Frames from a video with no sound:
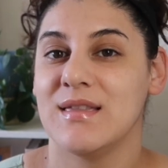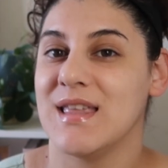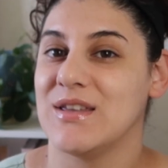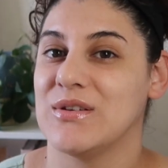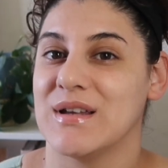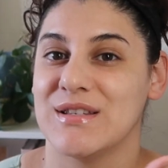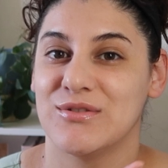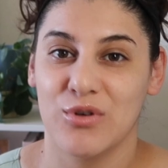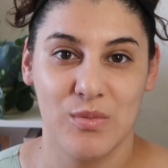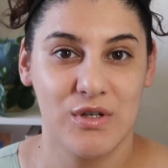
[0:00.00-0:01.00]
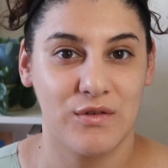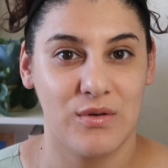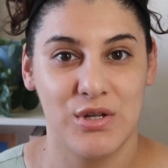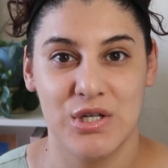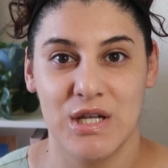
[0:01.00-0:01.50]
Thank you guys so much for
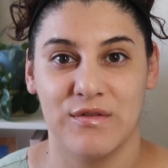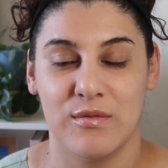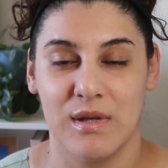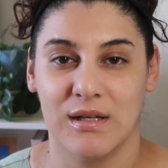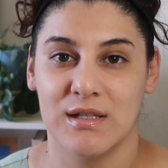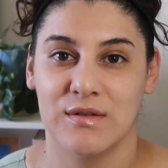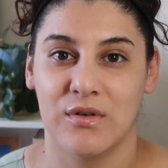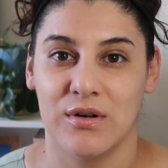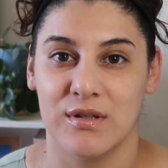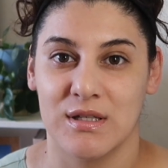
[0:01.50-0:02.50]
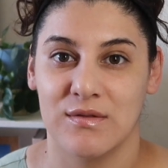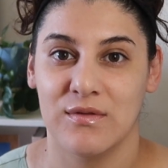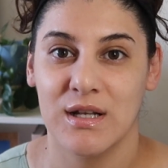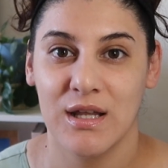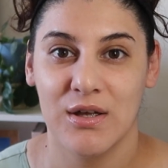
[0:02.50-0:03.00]
watching. If you made it this far in this
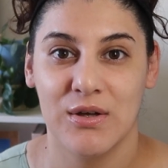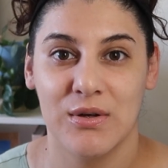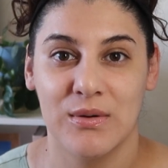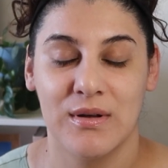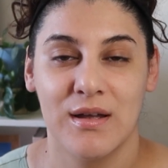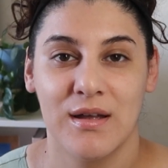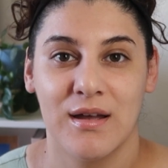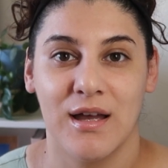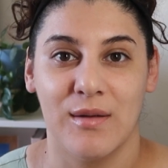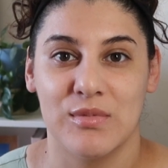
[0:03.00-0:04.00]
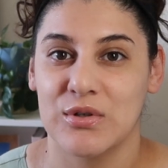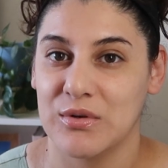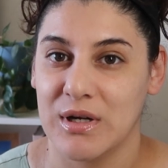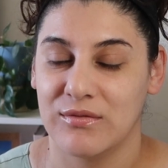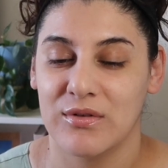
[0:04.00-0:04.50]
video, I'm so
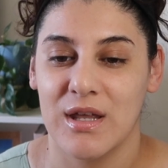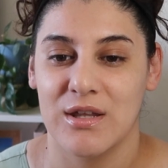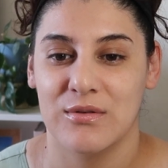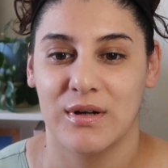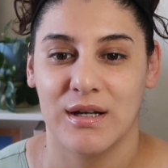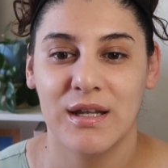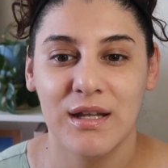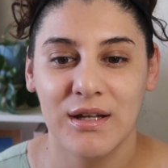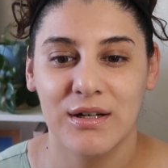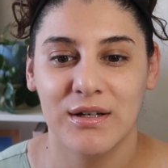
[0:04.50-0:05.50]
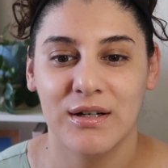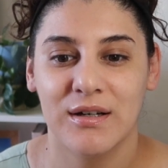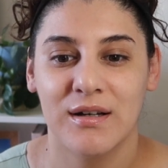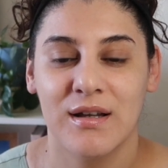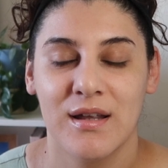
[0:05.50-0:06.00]
grateful that you are
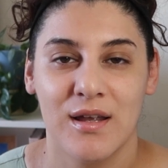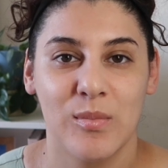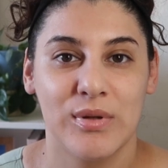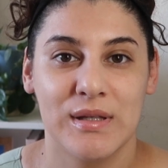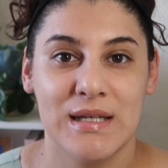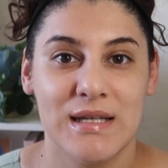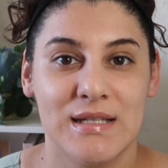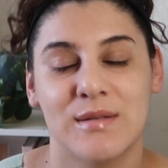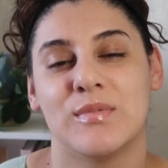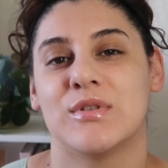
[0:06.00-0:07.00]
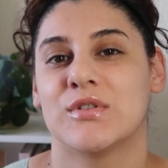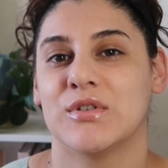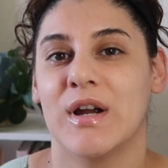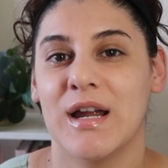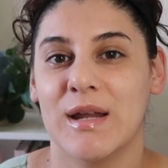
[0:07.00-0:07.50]
here. Please
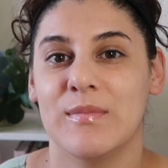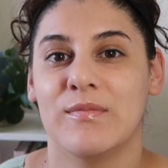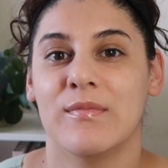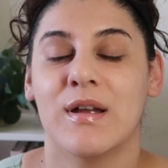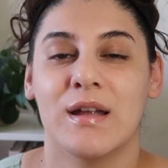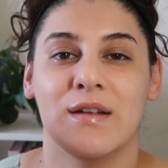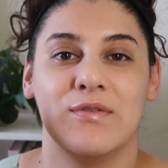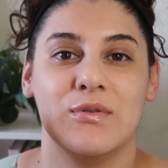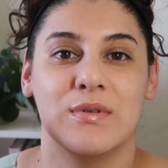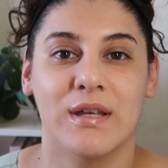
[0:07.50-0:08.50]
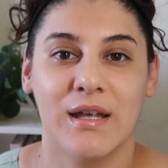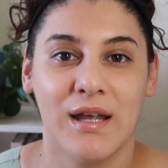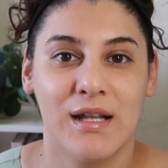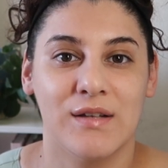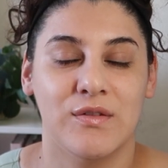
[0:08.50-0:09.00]
subscribe if you
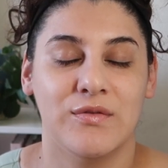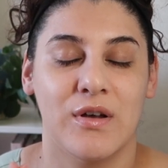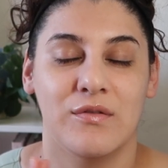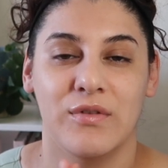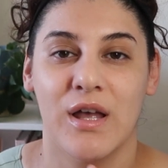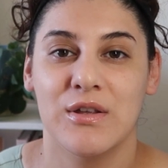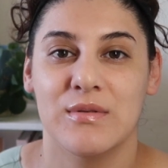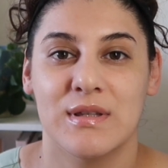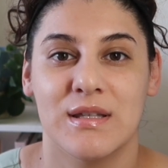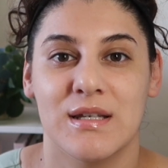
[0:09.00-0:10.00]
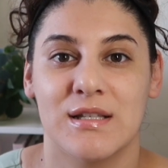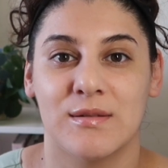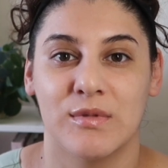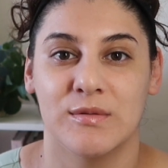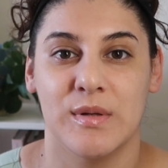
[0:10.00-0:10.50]
can, if you found value in this.
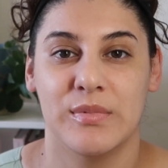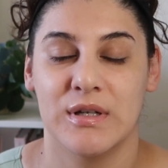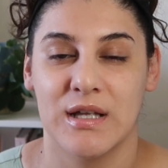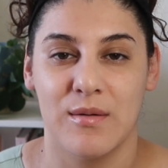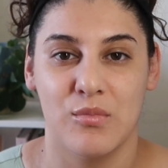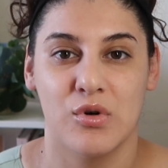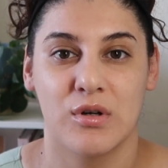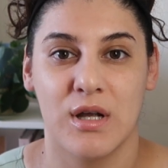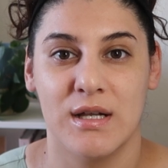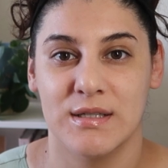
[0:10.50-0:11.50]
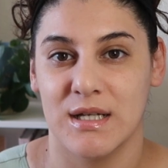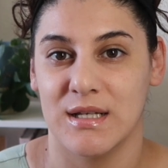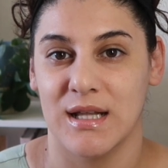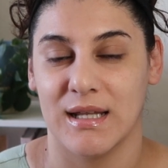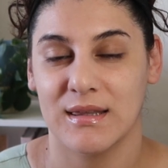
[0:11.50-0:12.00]
I'm going to be putting out more
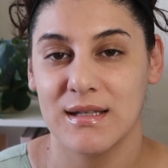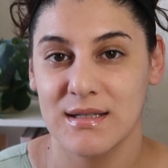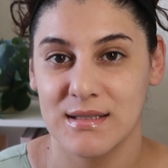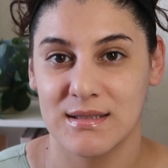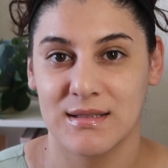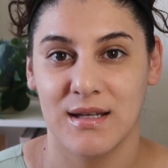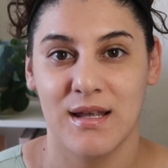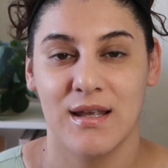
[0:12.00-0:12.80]
content like this.